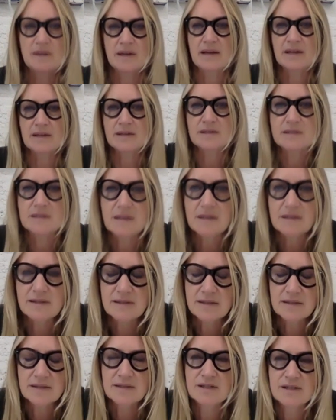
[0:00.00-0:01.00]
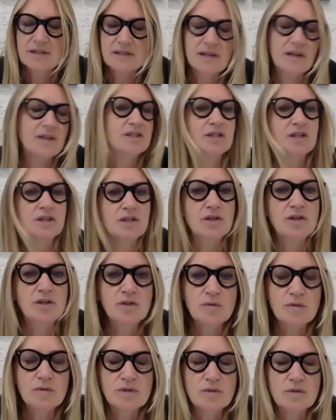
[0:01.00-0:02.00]
It's just such a huge
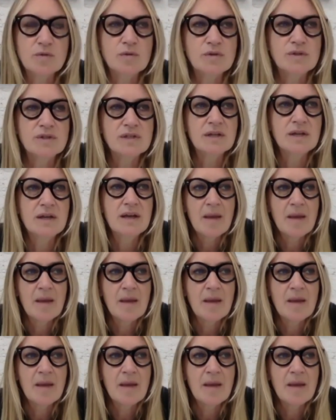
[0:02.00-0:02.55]
resource.